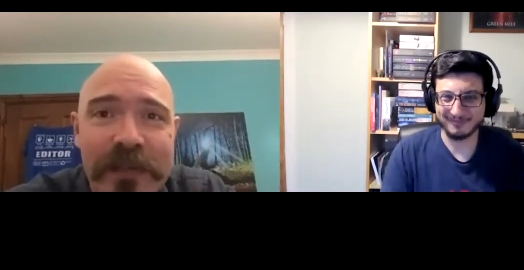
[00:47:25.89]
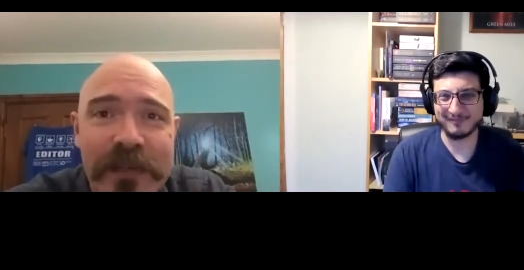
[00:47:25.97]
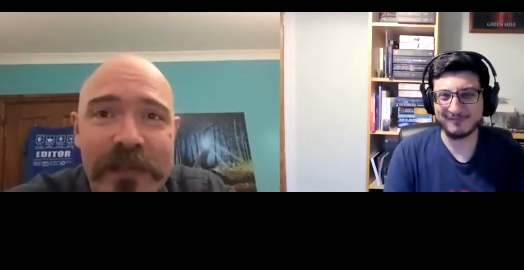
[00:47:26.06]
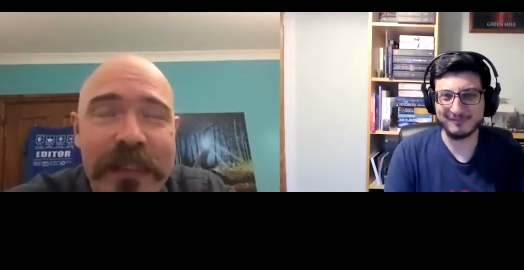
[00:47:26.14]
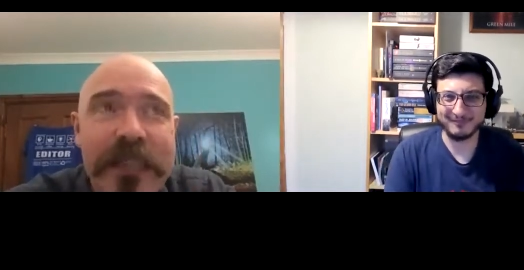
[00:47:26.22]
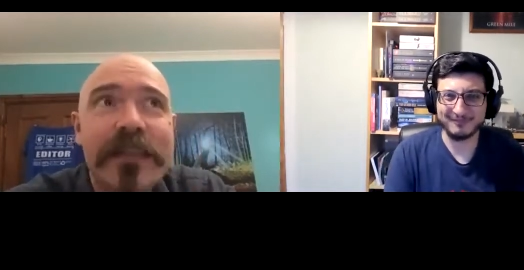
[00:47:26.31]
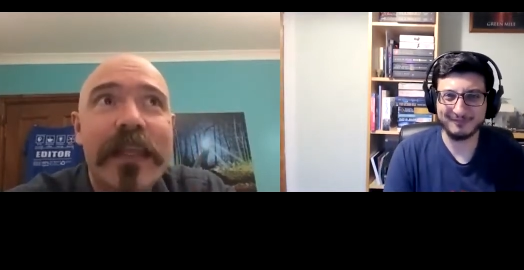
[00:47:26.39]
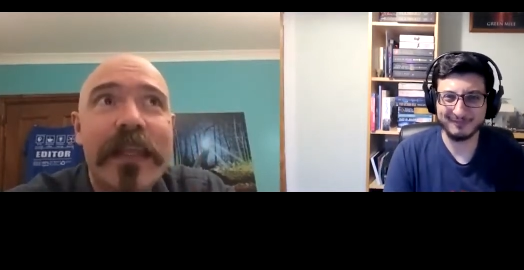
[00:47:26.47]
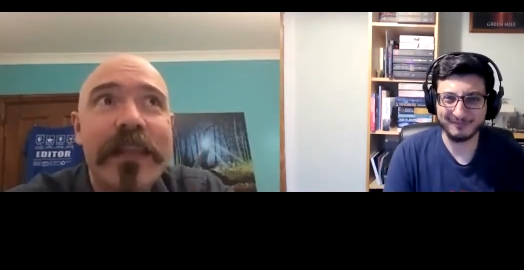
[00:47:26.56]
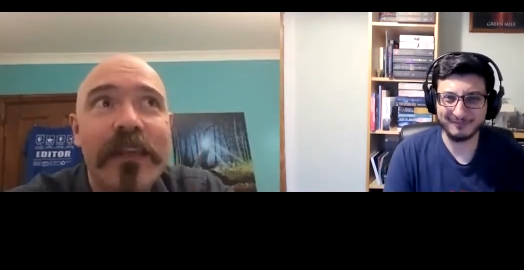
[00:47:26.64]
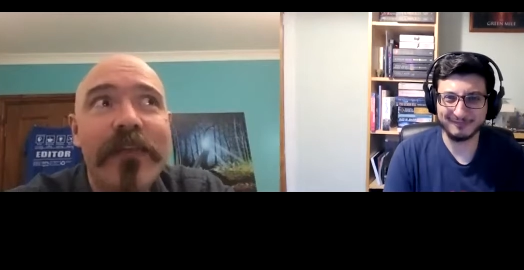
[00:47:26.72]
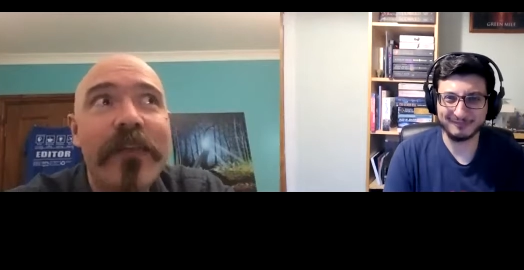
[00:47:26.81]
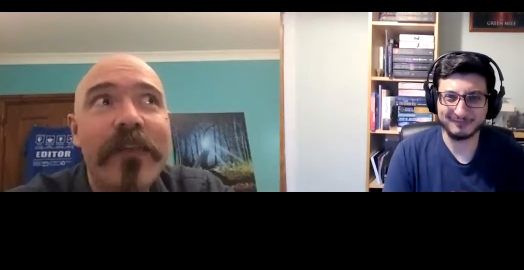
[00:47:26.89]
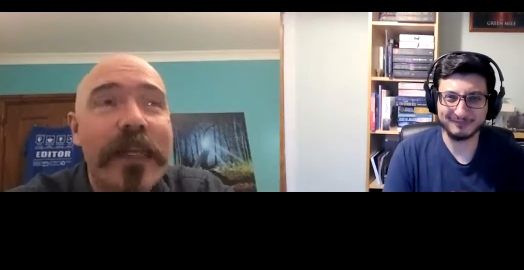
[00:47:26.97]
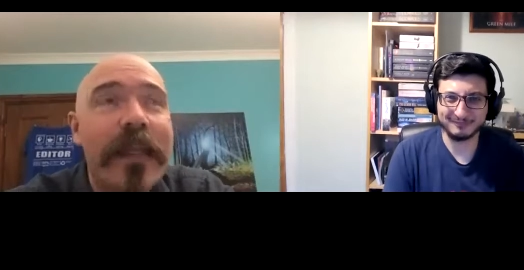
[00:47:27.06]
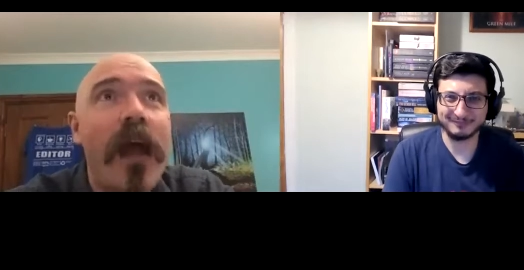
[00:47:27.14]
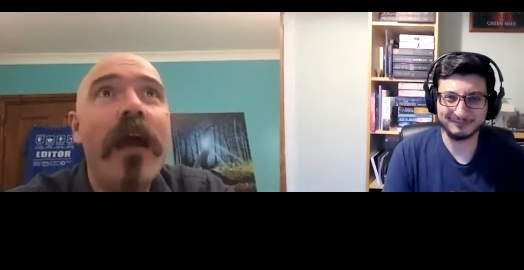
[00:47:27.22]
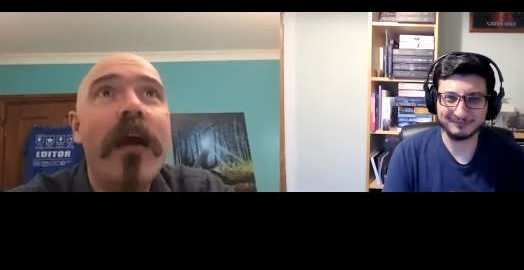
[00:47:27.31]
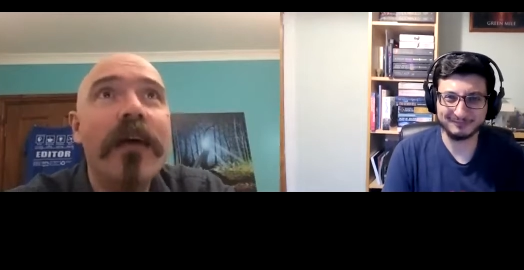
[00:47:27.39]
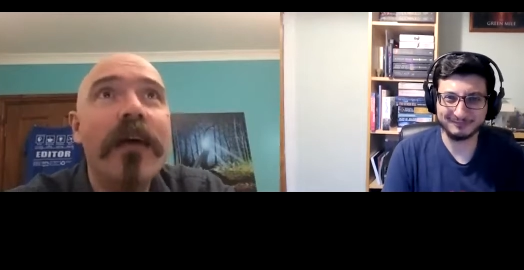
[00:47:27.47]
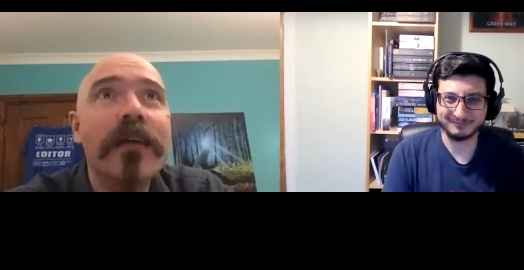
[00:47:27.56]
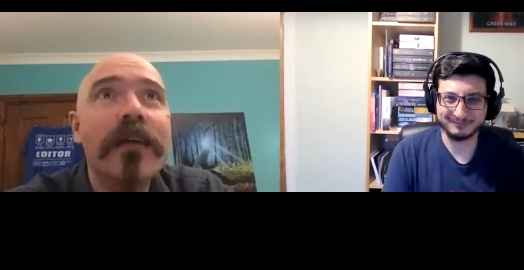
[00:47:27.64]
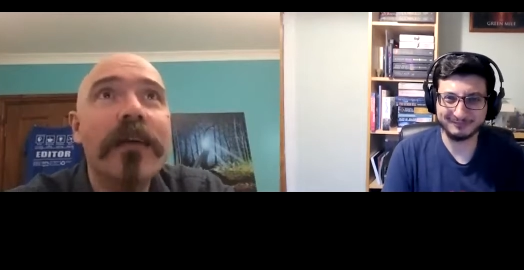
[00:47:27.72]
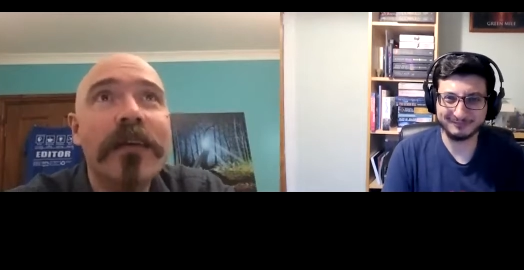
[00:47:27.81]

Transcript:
Speaker 1: And these days I find it hard.